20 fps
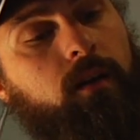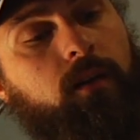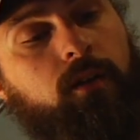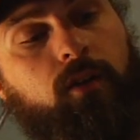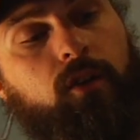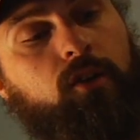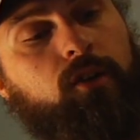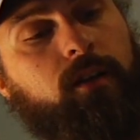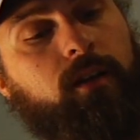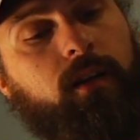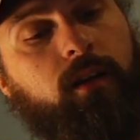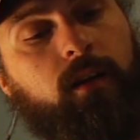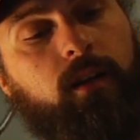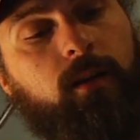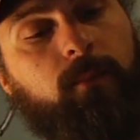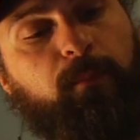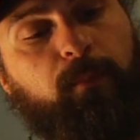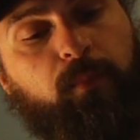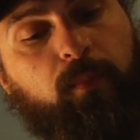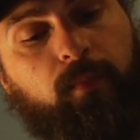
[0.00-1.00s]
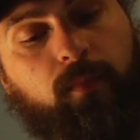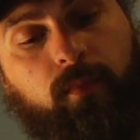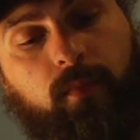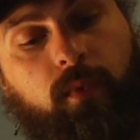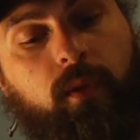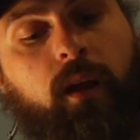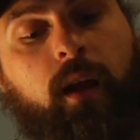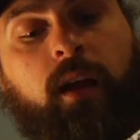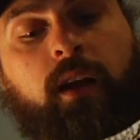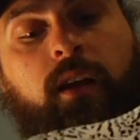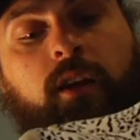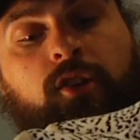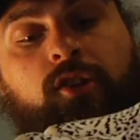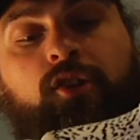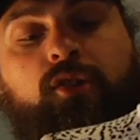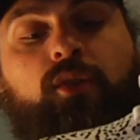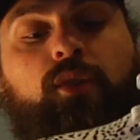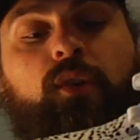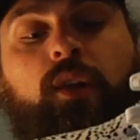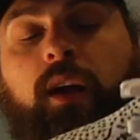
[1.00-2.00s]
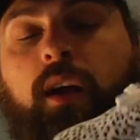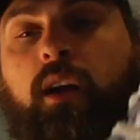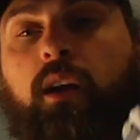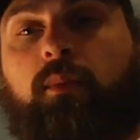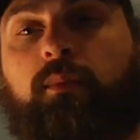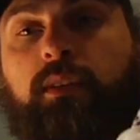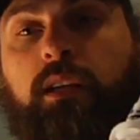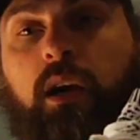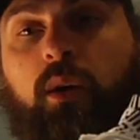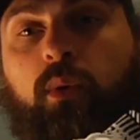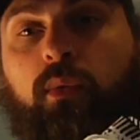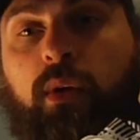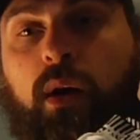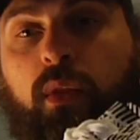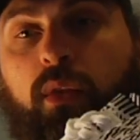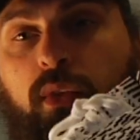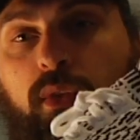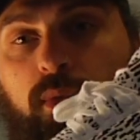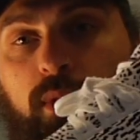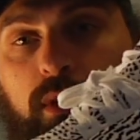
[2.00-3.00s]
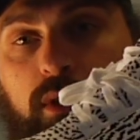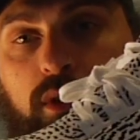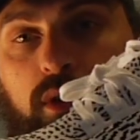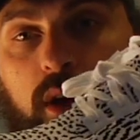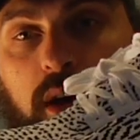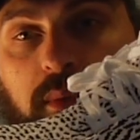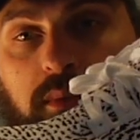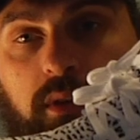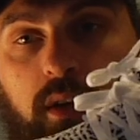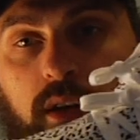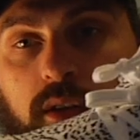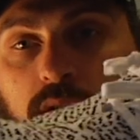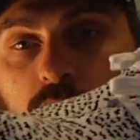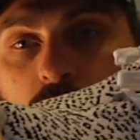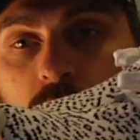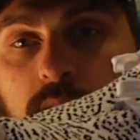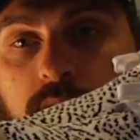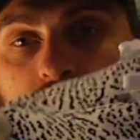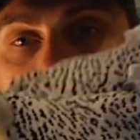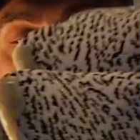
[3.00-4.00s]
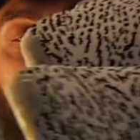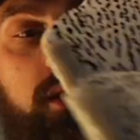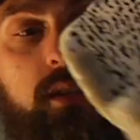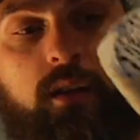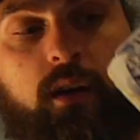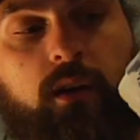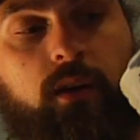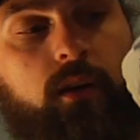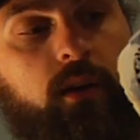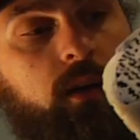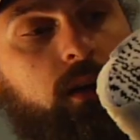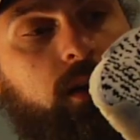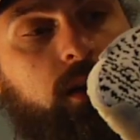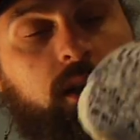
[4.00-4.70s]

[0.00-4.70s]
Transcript: Usually any shoe that comes out without the three stripes goes crazy, so